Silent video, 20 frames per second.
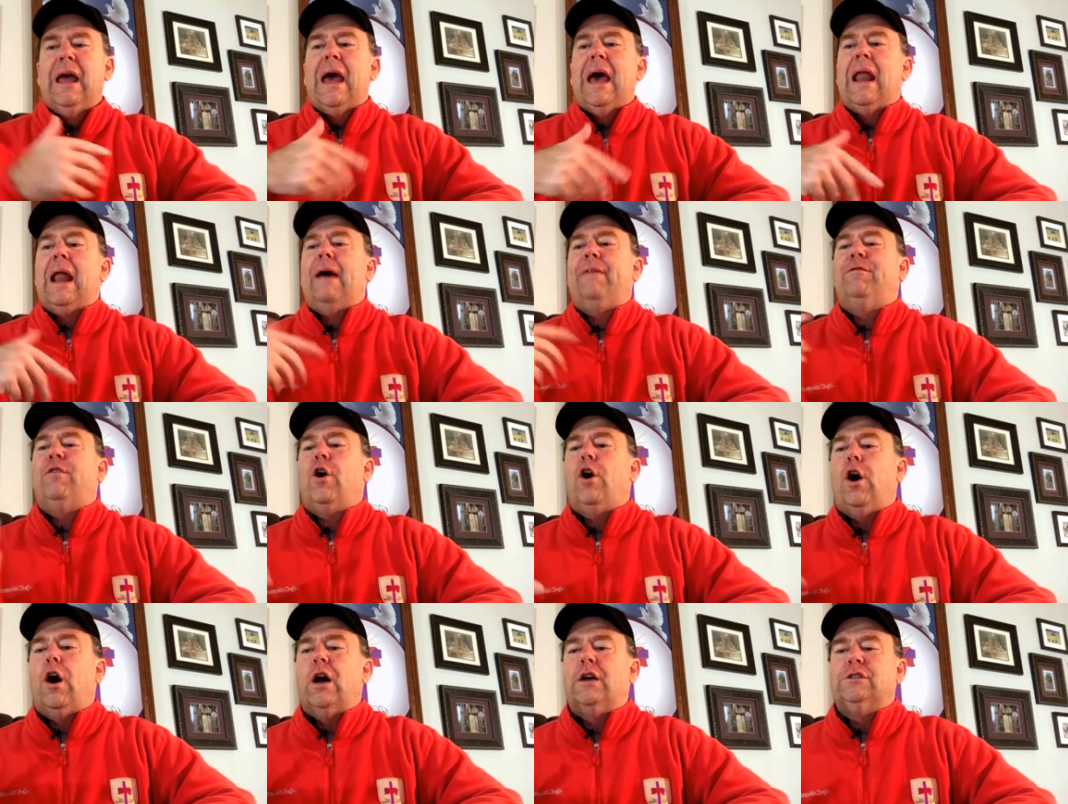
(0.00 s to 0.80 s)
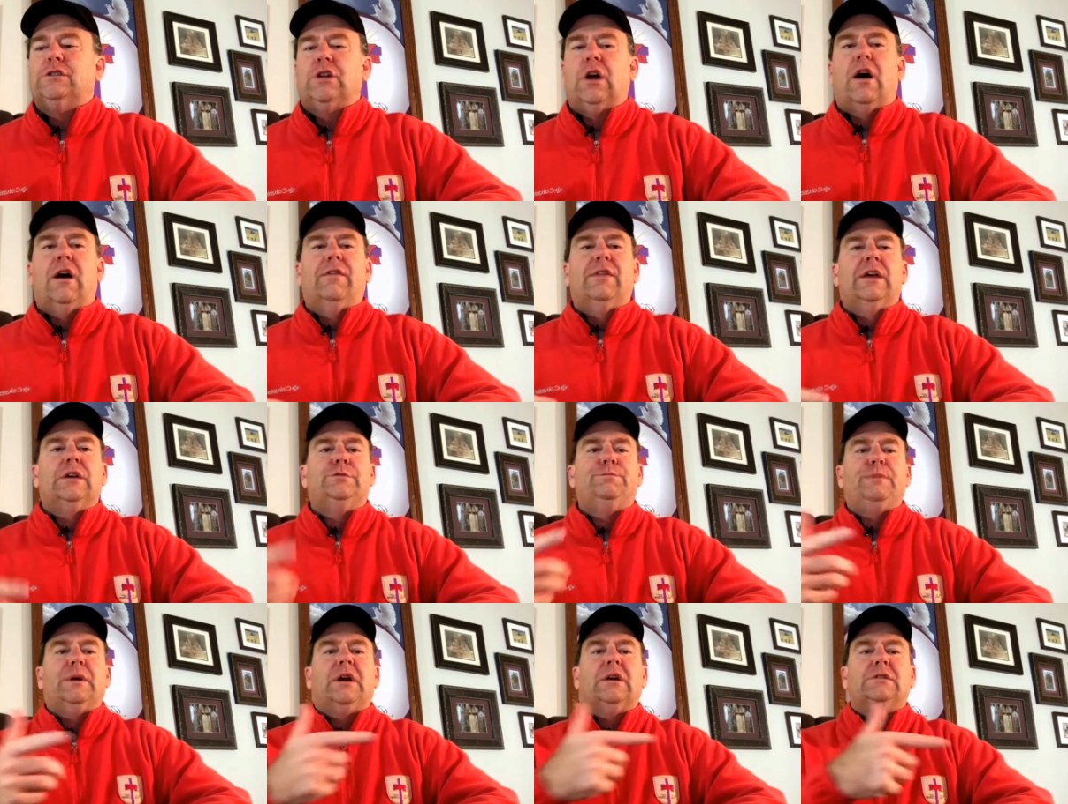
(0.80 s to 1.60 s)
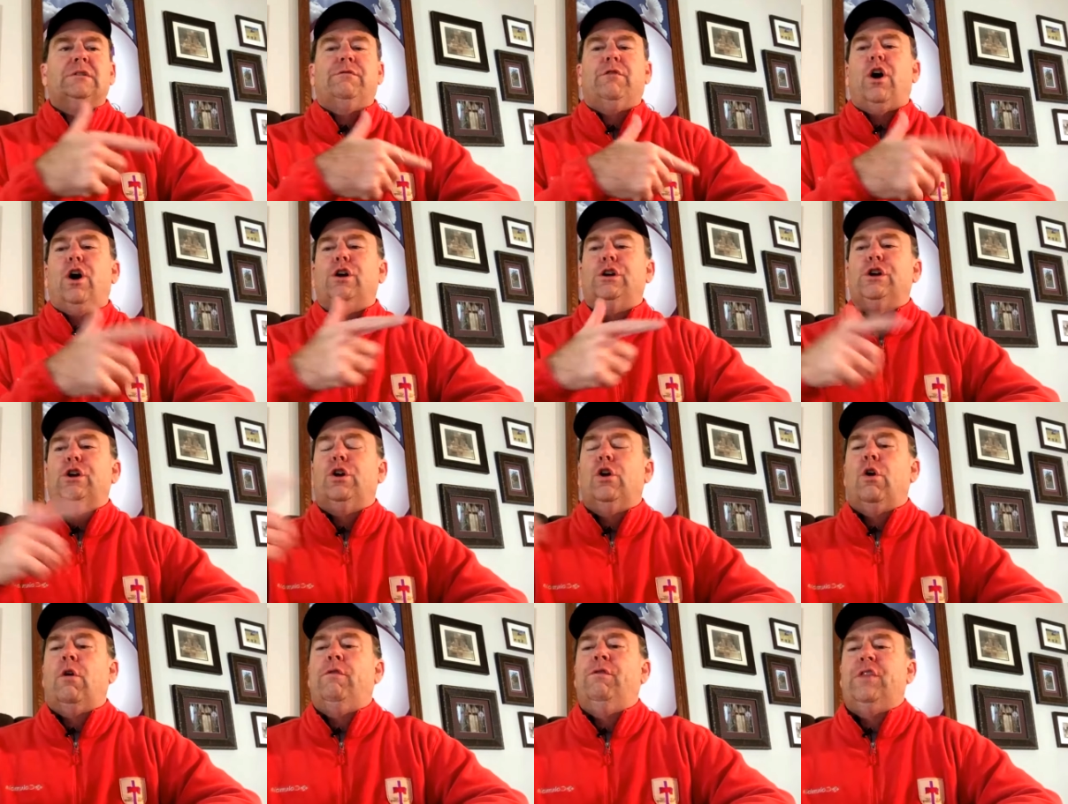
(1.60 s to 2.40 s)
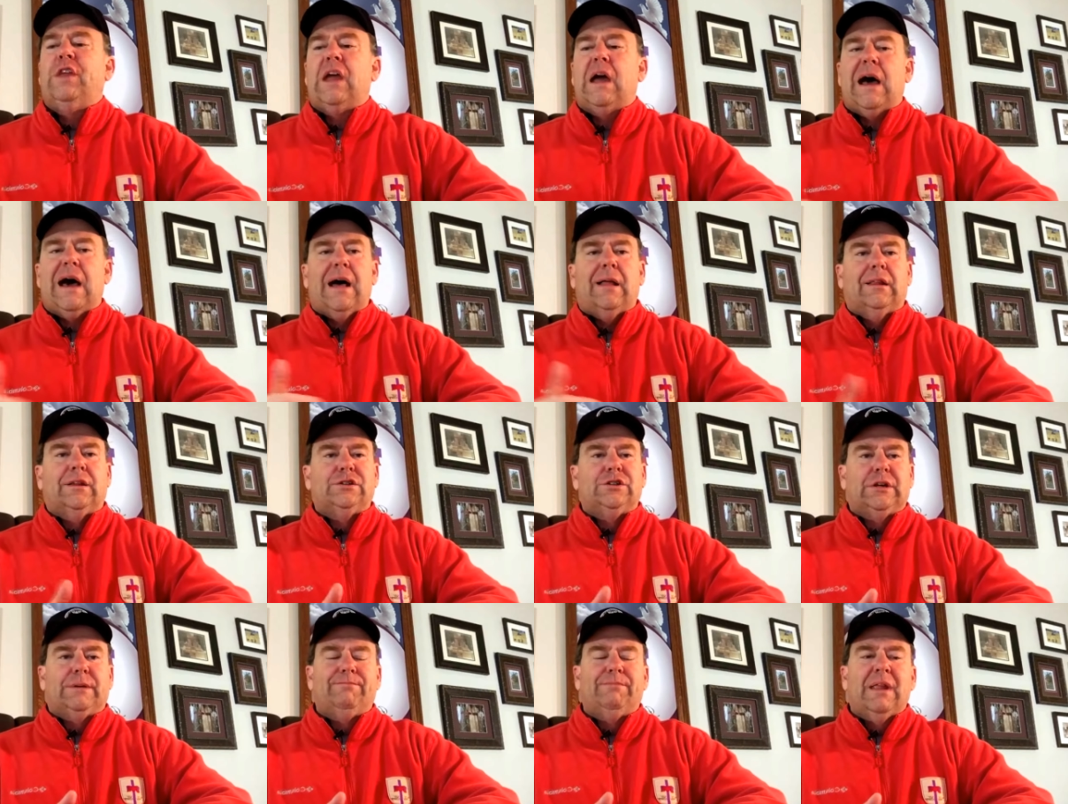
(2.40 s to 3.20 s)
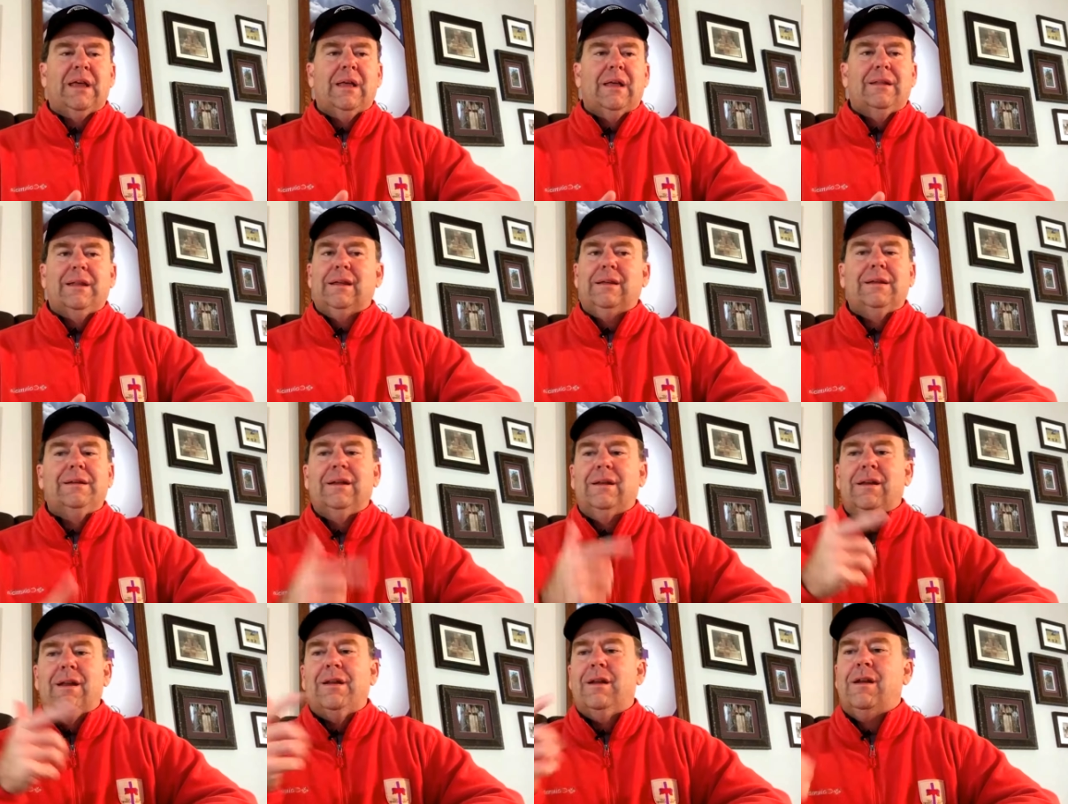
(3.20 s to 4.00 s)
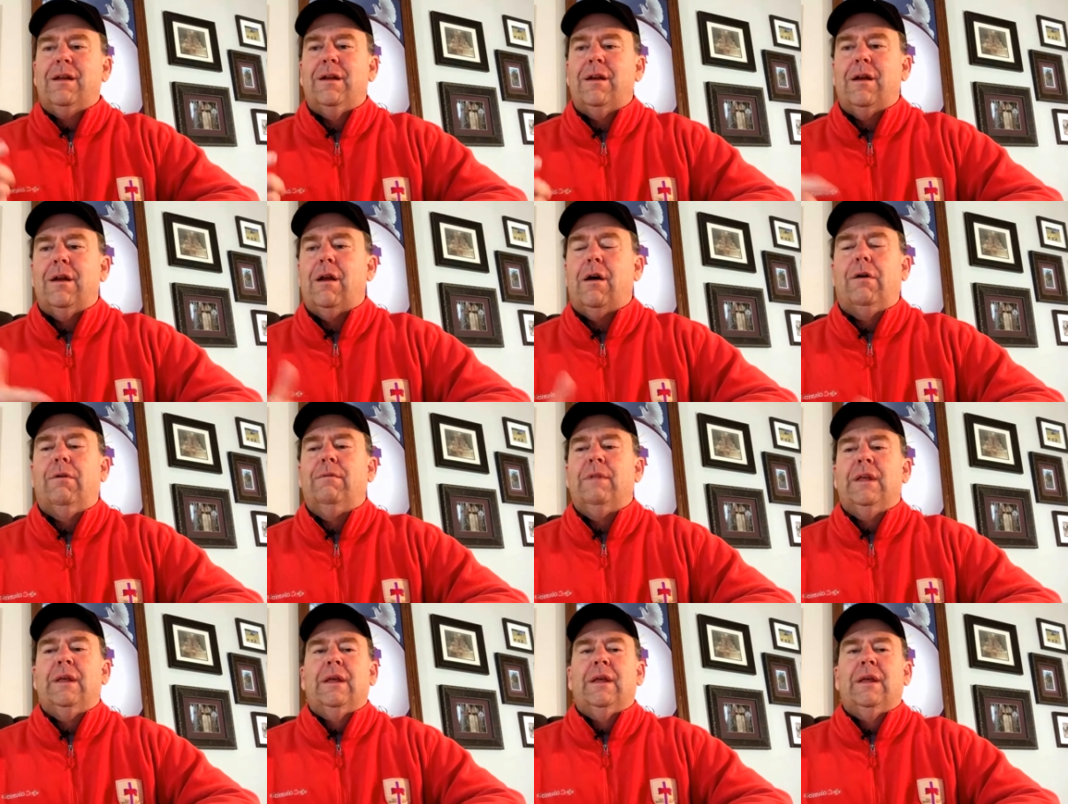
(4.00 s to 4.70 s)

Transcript: and I've caused all this because of all your own theology. No, no, no, no, no.